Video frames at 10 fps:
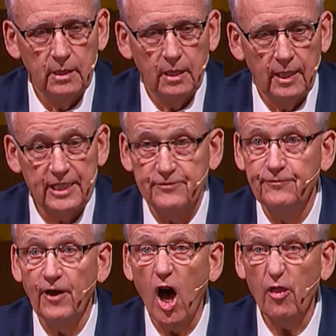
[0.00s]
Uh, his
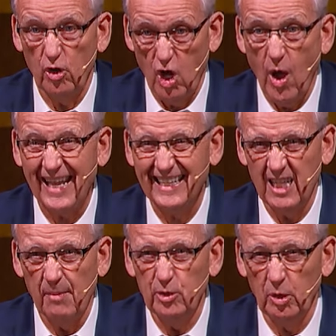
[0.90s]
father in law had to
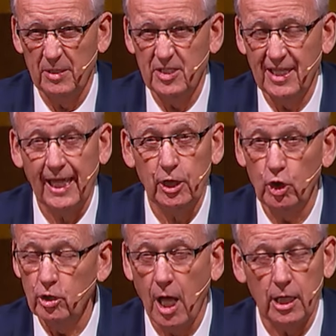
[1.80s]
come to him and say,
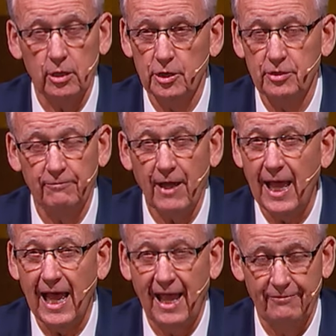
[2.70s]
You're not going to
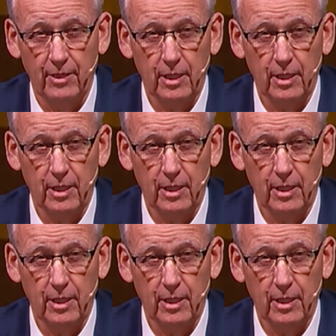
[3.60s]
survive,